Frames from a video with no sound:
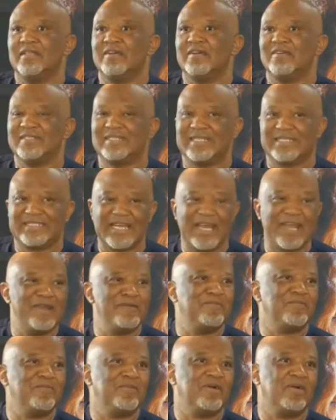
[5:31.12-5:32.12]
There was a
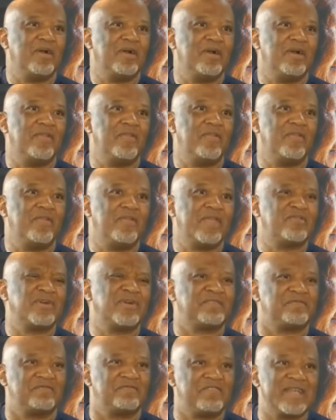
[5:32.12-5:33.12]
time that
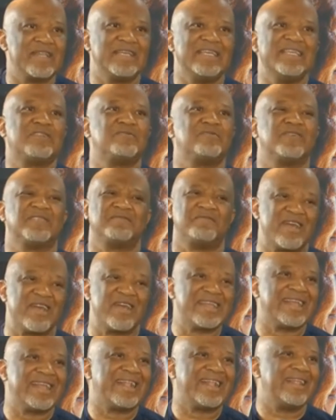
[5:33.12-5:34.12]
was very, it was
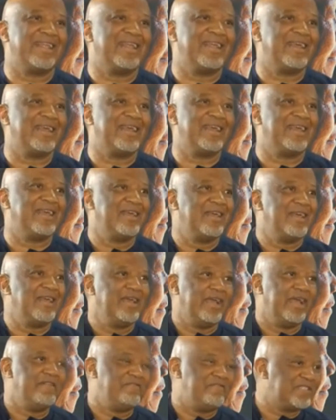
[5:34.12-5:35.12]
very clear
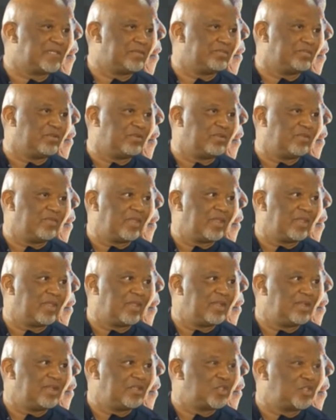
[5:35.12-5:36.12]
and visible
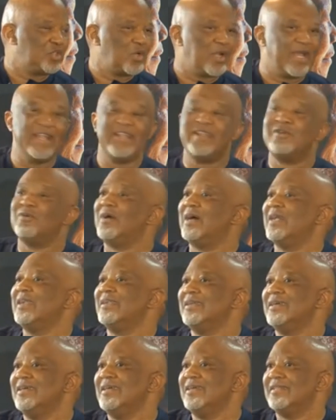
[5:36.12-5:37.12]
to anyone
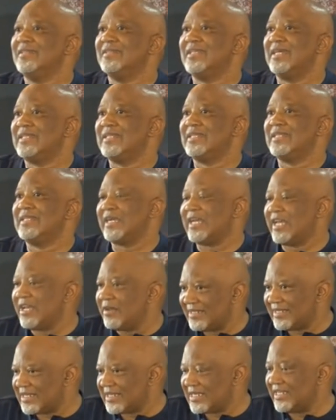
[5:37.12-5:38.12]
that the
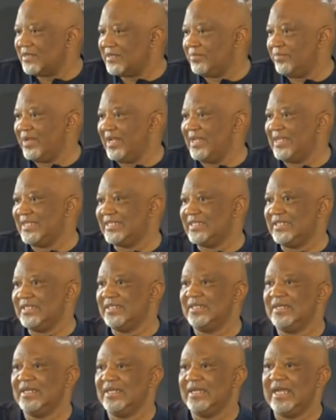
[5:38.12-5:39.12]

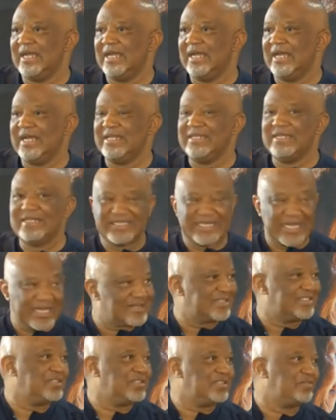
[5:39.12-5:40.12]
credibility and
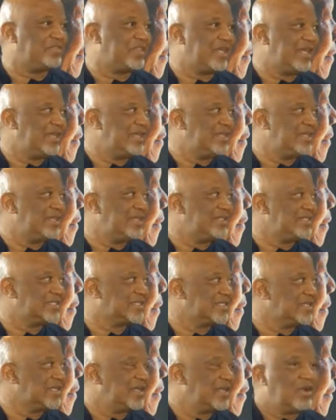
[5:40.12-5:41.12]
integrity of the A N
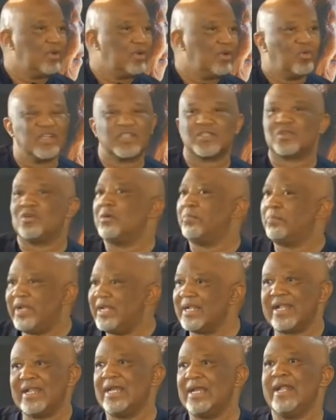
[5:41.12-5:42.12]
C was
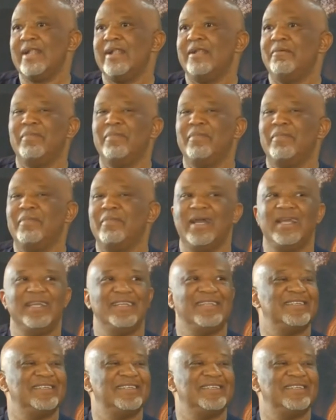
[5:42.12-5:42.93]
completely undermined.